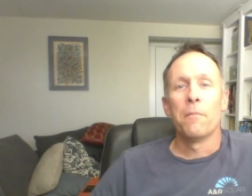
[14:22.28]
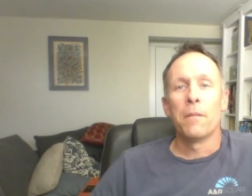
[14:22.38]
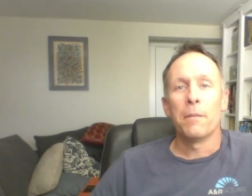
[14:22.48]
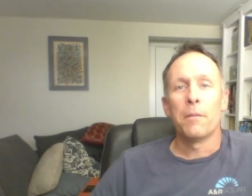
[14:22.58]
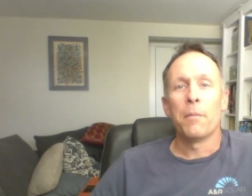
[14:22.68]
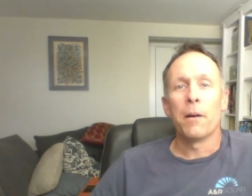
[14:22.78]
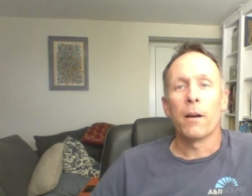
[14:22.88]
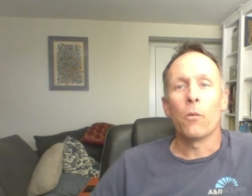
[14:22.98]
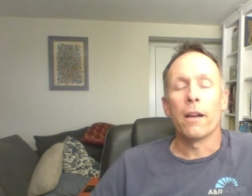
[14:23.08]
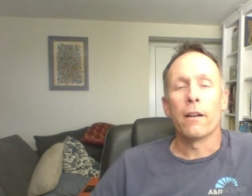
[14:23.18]
Maybe by
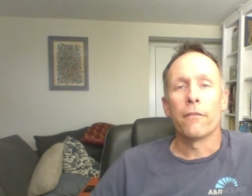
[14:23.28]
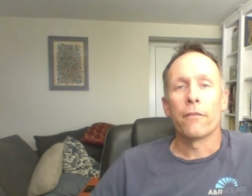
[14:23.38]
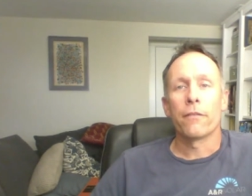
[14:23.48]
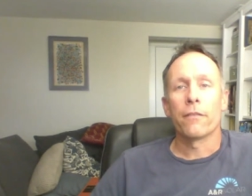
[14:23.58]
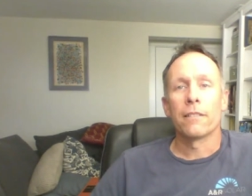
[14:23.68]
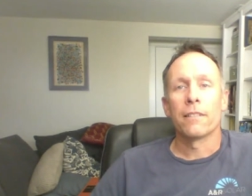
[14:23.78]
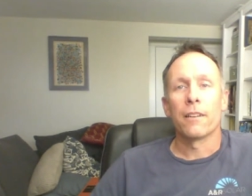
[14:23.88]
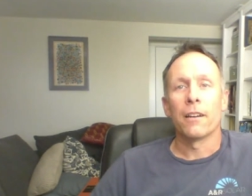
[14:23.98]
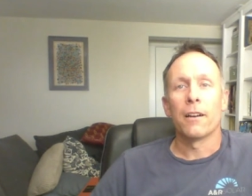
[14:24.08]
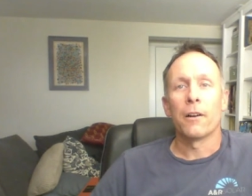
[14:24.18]
way of
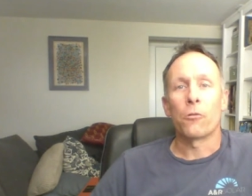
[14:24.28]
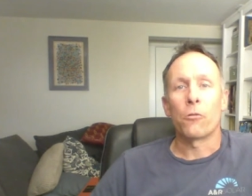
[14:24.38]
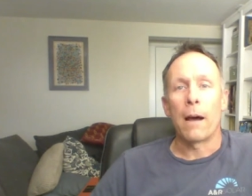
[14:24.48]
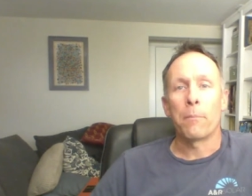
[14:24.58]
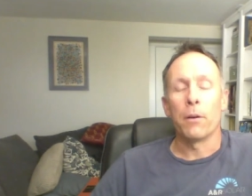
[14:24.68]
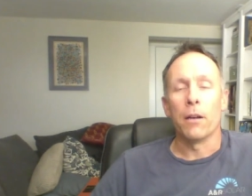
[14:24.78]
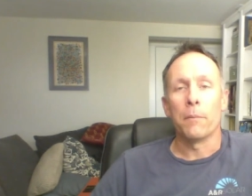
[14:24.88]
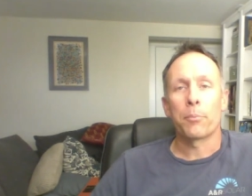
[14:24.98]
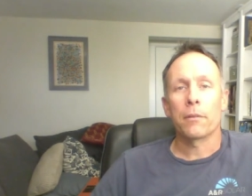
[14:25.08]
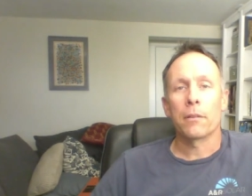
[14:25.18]
uh, wrap up,